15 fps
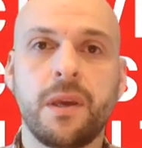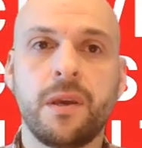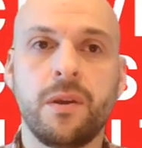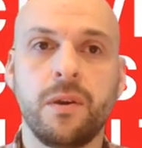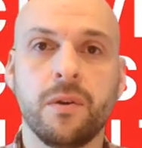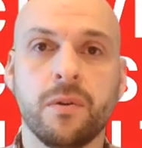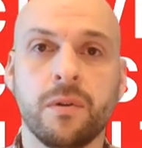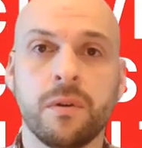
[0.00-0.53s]

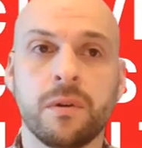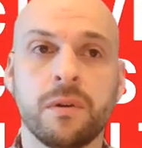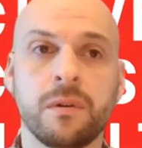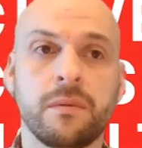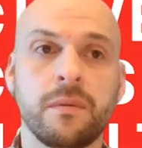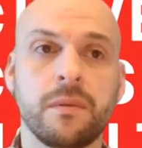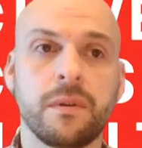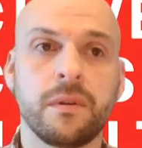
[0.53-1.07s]

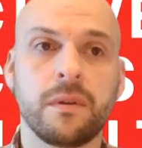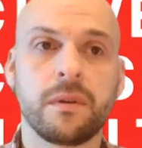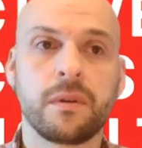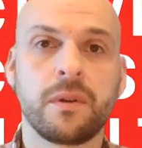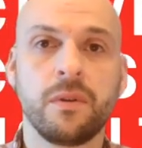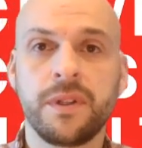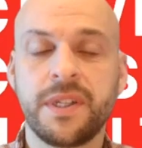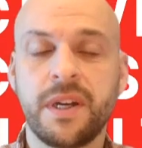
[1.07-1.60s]
Your
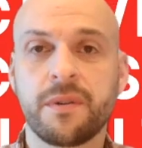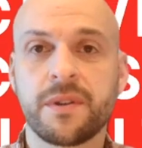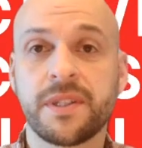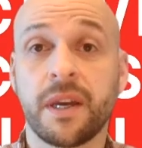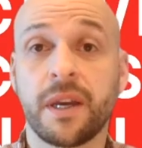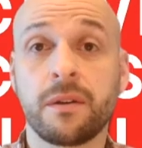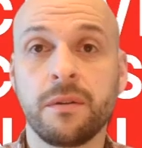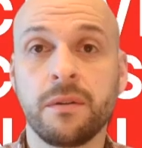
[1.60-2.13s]
cooling tower
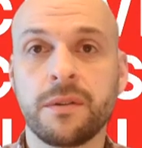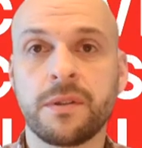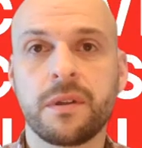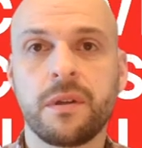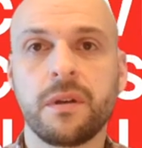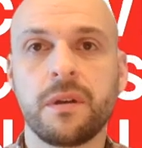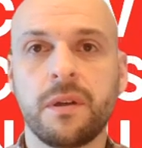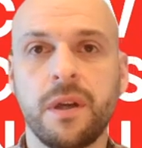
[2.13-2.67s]
cycles,